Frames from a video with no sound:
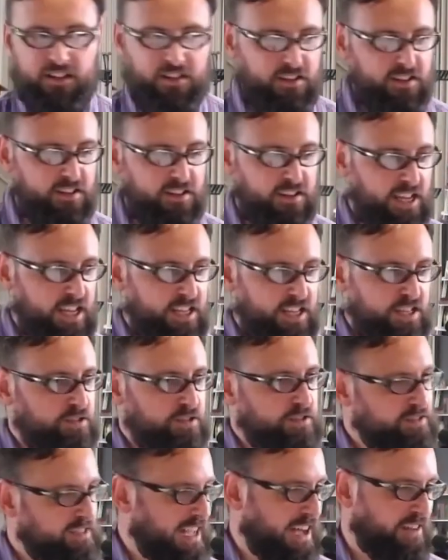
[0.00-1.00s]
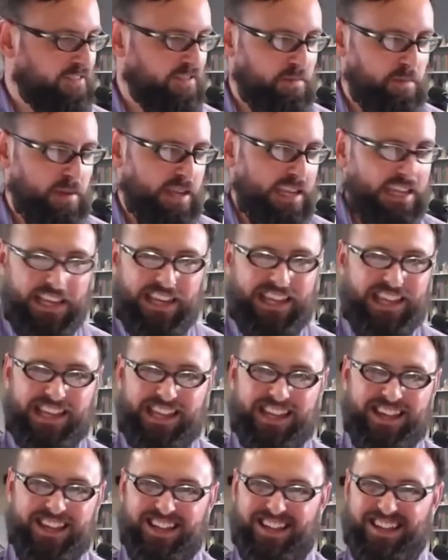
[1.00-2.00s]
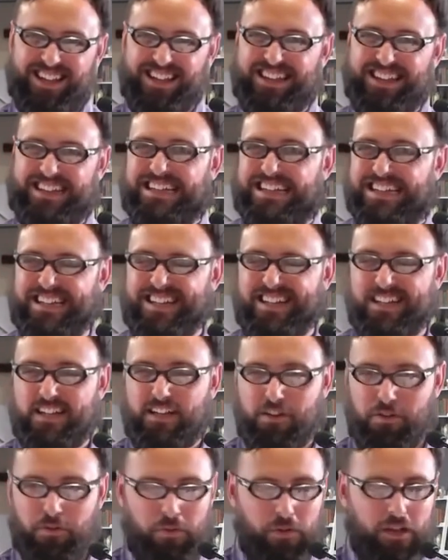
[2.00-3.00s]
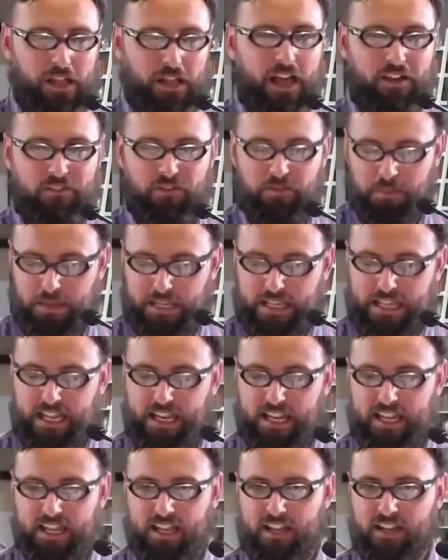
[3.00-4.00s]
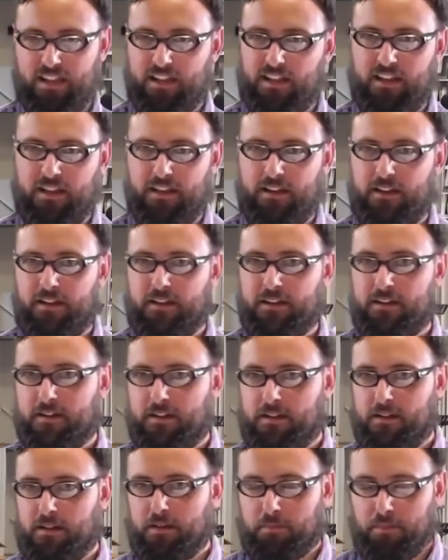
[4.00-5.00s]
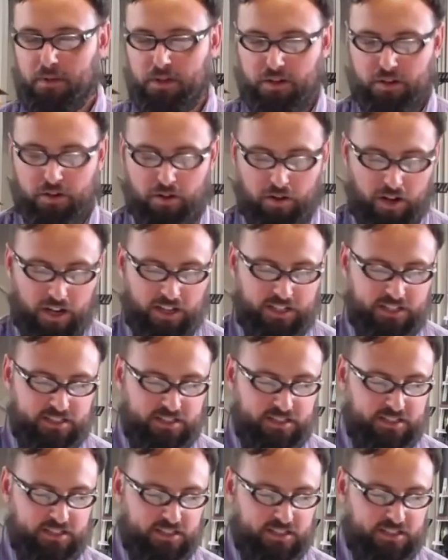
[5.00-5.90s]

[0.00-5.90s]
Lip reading: The angels have a beginning. We have a beginning. But Christ